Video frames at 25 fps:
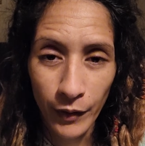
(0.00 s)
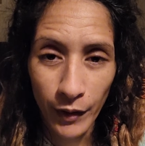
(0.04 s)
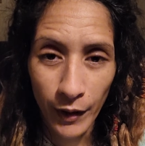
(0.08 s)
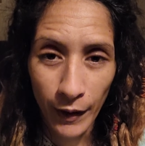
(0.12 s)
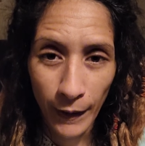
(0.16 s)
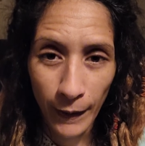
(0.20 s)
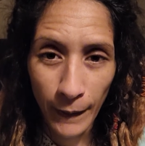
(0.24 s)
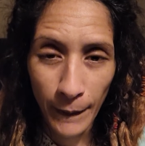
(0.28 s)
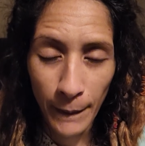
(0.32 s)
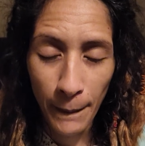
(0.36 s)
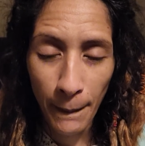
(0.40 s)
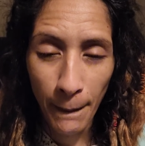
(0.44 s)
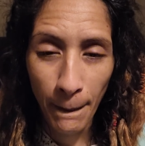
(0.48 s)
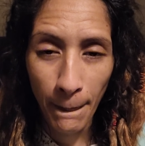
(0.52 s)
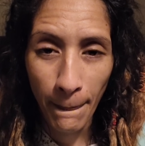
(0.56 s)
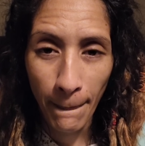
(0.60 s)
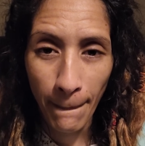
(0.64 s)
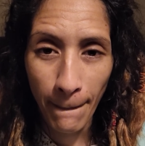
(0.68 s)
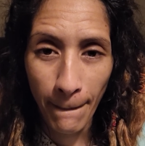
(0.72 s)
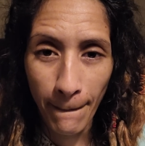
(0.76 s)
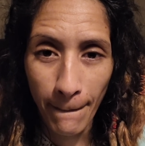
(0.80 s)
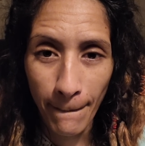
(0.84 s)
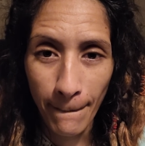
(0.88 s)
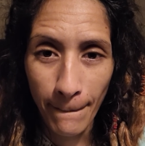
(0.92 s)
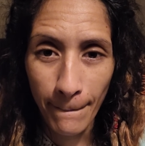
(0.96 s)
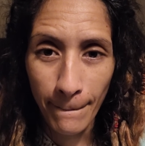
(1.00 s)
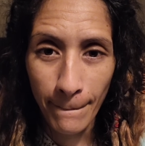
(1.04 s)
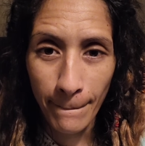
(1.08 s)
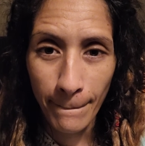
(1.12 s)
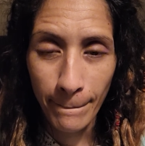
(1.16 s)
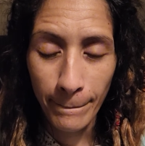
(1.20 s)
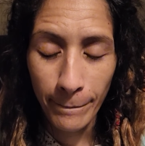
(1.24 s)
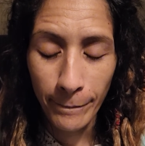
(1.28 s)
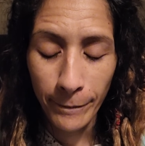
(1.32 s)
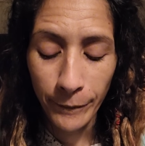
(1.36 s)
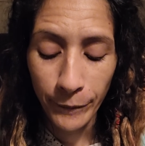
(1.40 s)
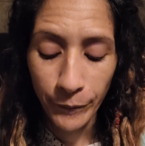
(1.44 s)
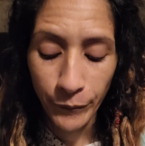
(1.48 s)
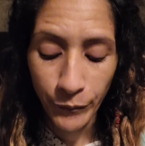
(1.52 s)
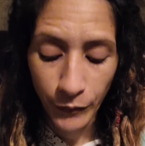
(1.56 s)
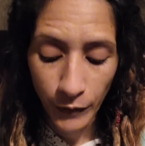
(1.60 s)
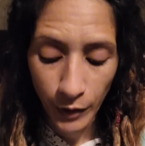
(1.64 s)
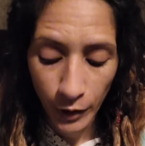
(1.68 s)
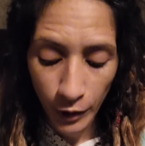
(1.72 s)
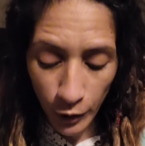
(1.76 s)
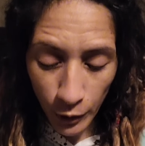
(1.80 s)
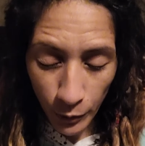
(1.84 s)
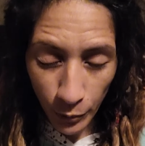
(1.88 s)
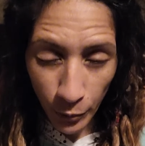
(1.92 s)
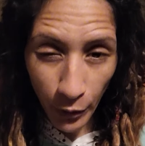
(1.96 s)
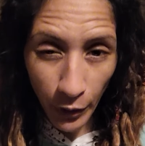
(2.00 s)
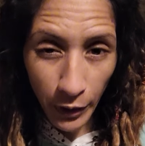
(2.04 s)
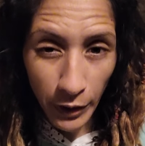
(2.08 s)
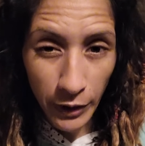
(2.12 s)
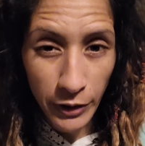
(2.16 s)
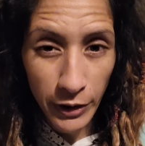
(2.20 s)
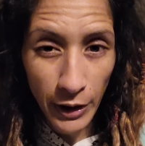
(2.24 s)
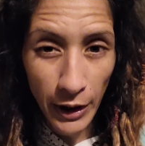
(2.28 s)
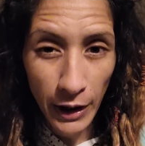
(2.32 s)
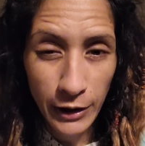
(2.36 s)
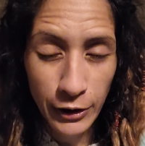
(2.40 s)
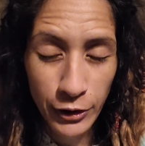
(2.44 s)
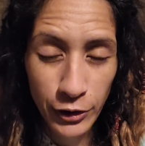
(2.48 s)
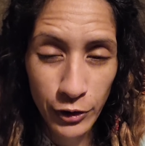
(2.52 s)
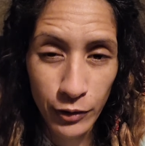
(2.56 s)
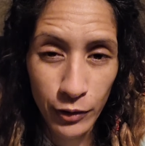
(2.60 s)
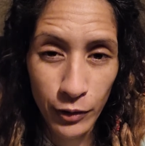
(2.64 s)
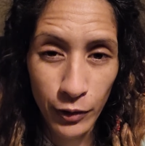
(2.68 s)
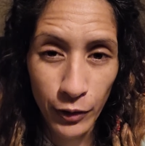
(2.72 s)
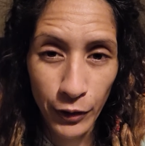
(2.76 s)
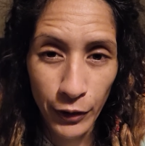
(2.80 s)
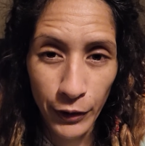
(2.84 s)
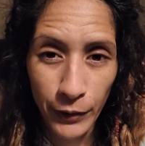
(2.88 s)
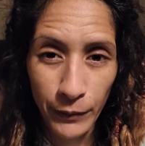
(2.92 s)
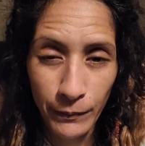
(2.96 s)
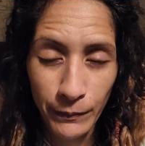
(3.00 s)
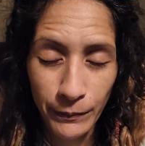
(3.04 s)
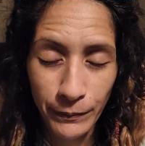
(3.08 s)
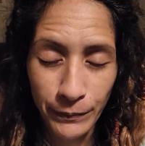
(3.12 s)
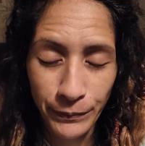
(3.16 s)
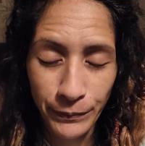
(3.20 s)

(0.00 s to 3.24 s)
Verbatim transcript: okay you pray and you ask the lord